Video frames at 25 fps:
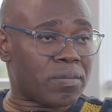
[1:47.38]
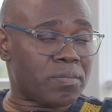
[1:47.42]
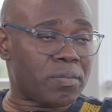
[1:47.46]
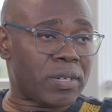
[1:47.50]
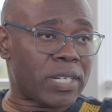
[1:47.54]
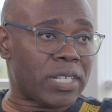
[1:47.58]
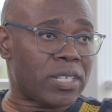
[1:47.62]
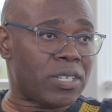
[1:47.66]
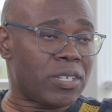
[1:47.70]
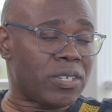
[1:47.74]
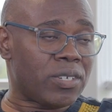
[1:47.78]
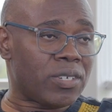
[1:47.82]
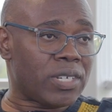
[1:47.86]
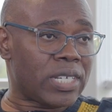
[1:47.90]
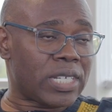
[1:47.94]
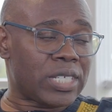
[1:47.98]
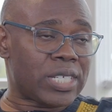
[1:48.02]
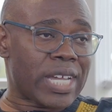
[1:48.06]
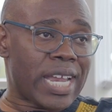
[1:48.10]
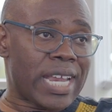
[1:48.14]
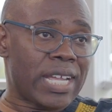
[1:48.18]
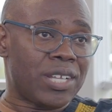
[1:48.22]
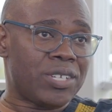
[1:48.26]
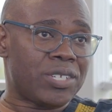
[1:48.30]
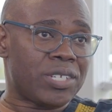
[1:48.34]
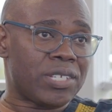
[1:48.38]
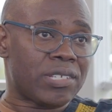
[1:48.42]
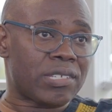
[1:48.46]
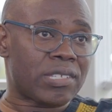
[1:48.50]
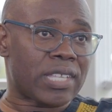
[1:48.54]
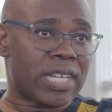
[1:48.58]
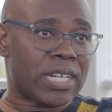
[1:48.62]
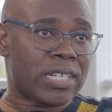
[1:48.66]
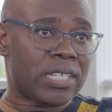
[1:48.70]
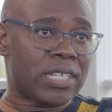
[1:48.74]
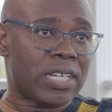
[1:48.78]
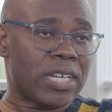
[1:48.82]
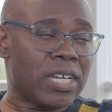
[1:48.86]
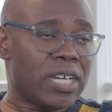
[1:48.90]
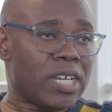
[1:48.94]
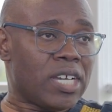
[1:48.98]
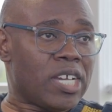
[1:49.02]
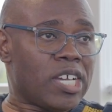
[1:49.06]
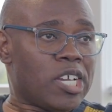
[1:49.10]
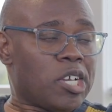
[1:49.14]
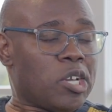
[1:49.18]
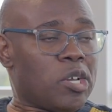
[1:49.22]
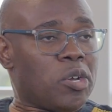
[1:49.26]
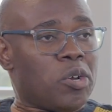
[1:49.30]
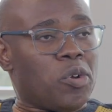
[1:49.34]
But, the challenge is that
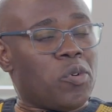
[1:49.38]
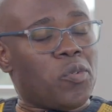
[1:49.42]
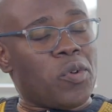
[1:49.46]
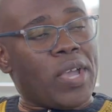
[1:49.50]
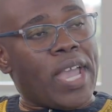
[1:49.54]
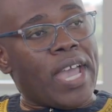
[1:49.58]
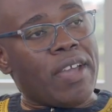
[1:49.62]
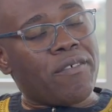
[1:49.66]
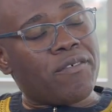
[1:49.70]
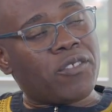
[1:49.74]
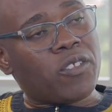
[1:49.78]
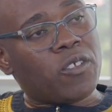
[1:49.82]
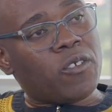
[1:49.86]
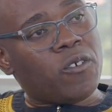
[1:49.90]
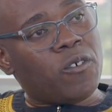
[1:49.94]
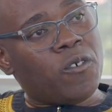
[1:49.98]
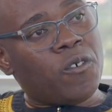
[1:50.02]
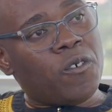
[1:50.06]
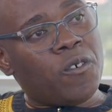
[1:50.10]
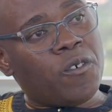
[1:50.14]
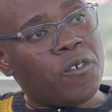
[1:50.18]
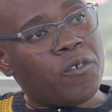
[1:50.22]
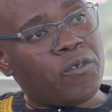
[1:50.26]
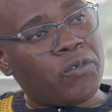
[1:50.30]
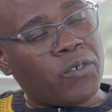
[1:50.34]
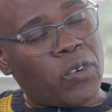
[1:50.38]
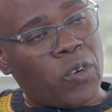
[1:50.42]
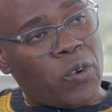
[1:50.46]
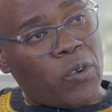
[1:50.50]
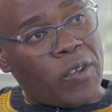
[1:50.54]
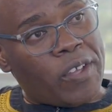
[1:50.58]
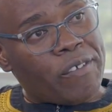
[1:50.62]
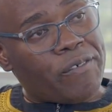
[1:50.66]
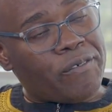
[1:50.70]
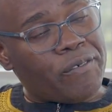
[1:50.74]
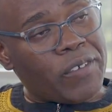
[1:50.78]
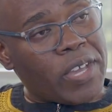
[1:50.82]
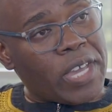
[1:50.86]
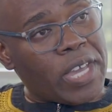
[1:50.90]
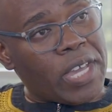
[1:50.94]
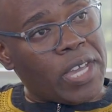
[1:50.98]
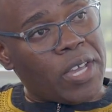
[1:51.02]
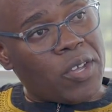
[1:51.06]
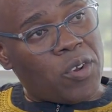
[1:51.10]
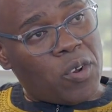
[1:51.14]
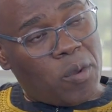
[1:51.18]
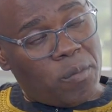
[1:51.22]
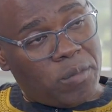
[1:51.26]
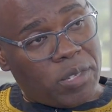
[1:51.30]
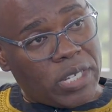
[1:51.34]
we have to follow a fair
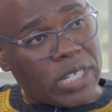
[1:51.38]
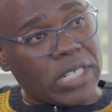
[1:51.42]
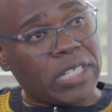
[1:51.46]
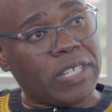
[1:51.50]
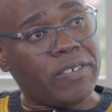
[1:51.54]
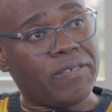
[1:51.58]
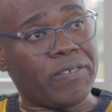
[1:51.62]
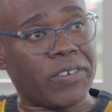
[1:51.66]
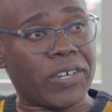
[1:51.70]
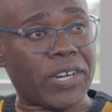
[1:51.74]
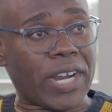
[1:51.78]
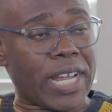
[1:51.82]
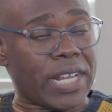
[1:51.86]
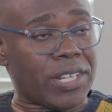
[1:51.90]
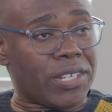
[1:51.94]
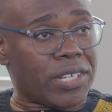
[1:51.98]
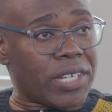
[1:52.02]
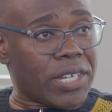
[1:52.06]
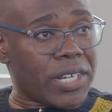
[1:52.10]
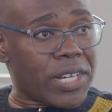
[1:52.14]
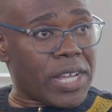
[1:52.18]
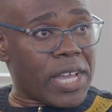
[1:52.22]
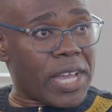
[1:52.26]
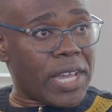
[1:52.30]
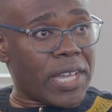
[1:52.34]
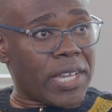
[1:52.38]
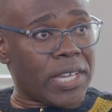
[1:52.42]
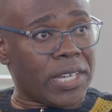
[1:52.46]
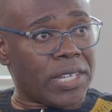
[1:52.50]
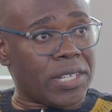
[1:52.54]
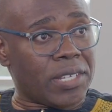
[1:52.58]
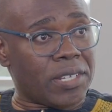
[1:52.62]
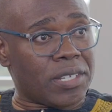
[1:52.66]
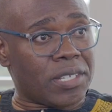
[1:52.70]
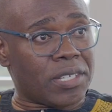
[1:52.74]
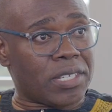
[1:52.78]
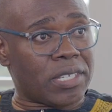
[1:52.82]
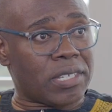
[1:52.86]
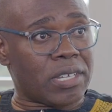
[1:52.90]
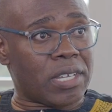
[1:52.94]
and objective criteria in